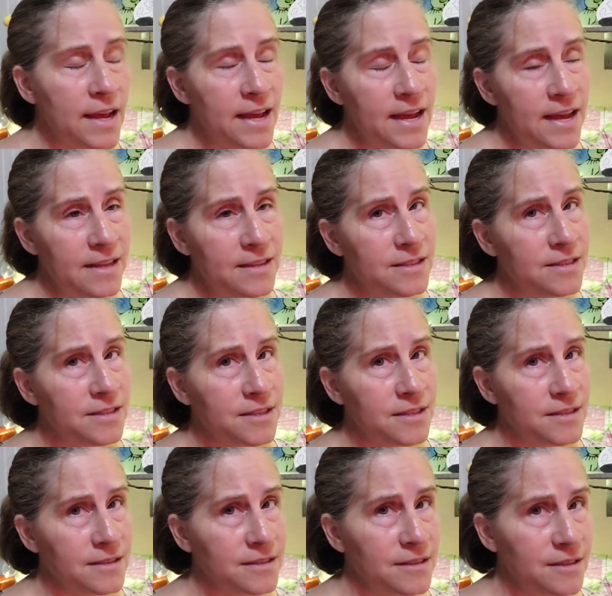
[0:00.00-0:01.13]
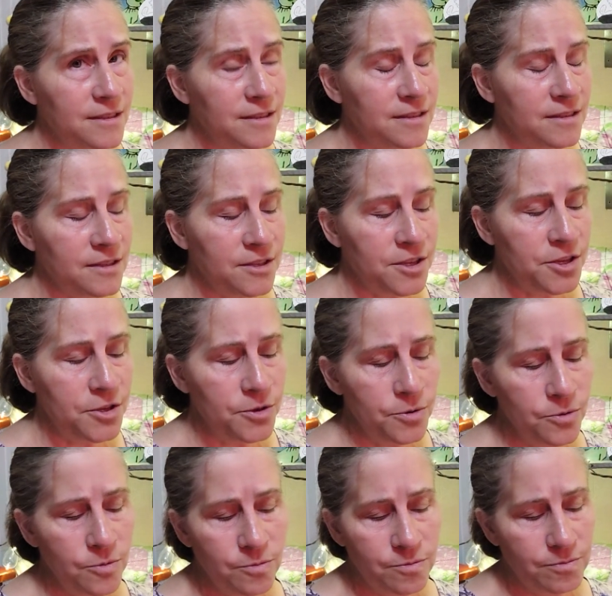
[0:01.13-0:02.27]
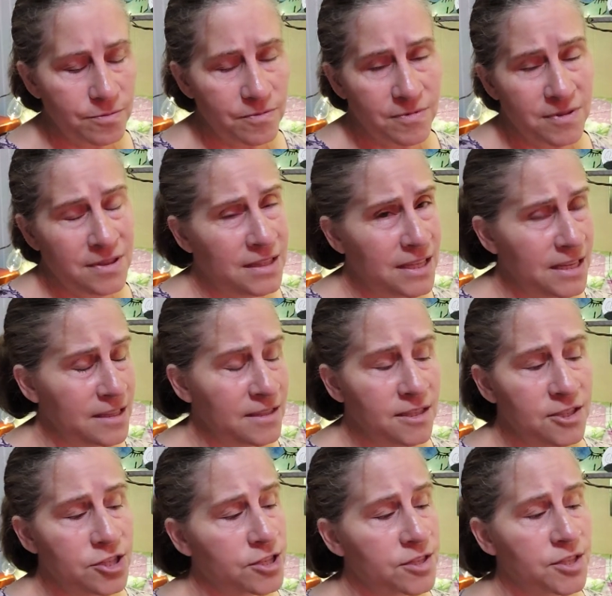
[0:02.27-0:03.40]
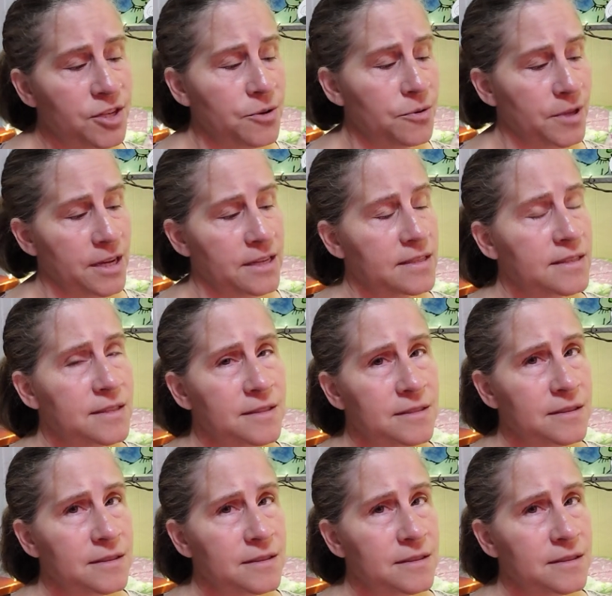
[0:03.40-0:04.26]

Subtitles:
And you need to just do this.